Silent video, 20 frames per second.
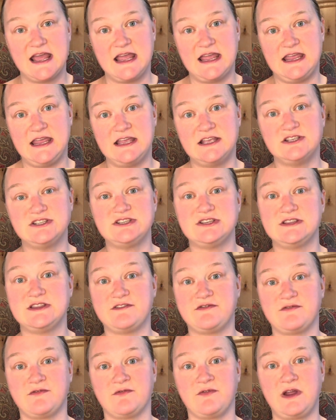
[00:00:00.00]
into the
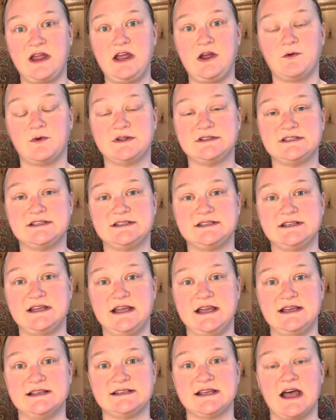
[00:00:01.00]

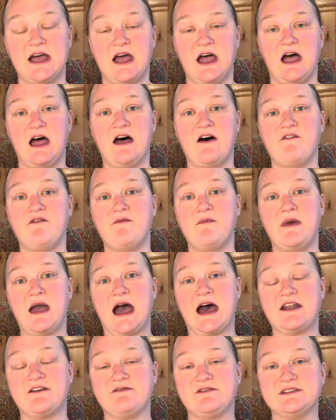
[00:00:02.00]
frequencies of
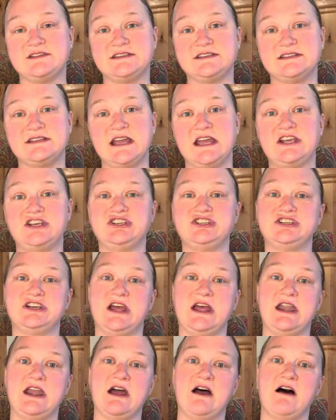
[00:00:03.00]

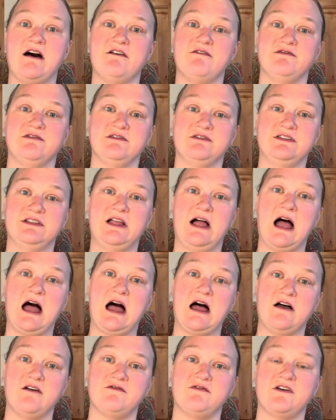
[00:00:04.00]
manifestation, of
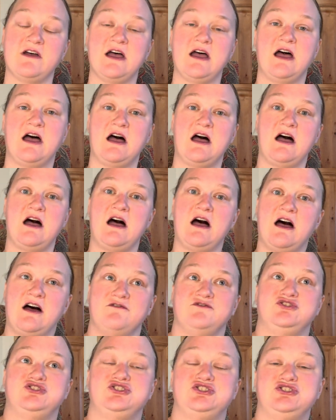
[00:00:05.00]
love,
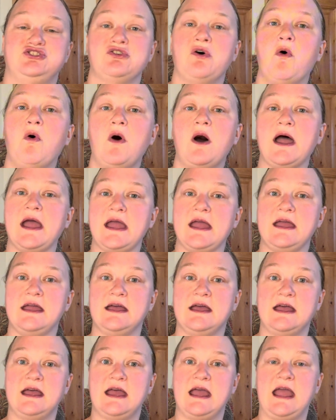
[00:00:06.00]
of joy.
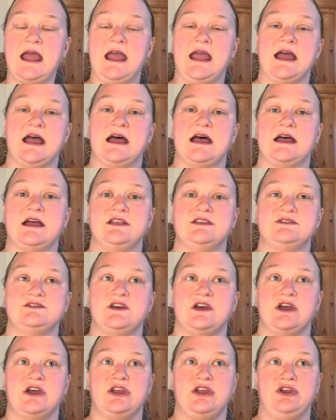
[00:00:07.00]
And
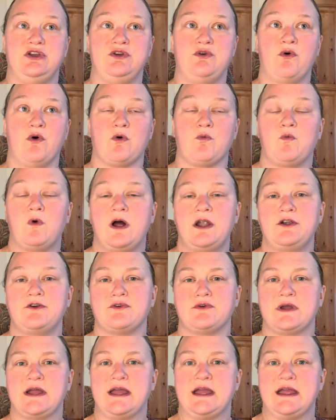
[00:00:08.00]
you're
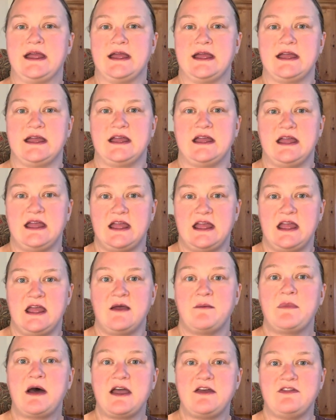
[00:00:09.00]
wondering,
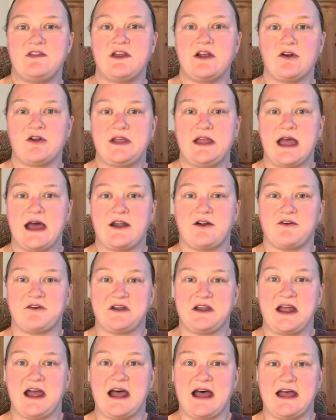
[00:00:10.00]
am I there yet or
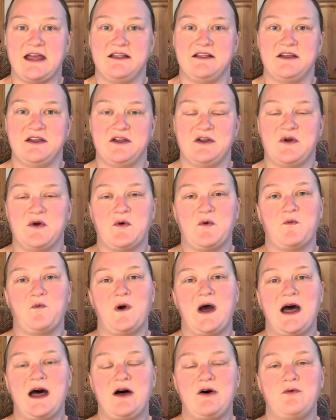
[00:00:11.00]
not?
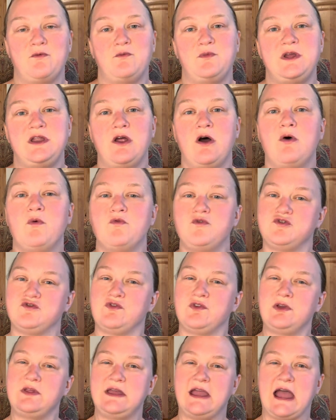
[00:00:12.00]
Well, we don't
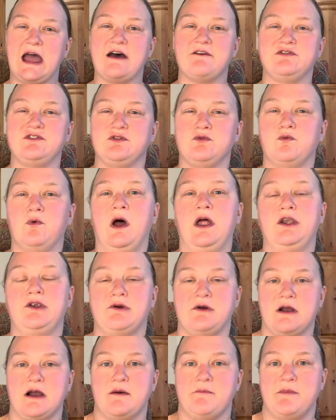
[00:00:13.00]
truly have to
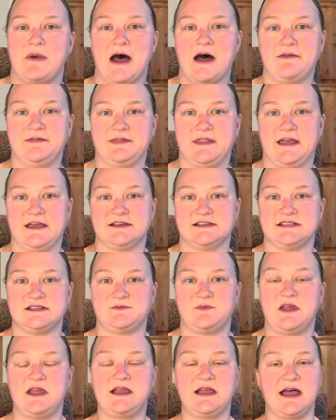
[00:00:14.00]
wonder about this,
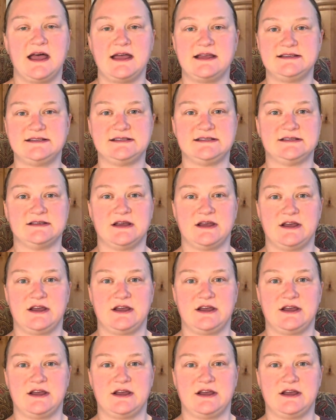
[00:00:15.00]
because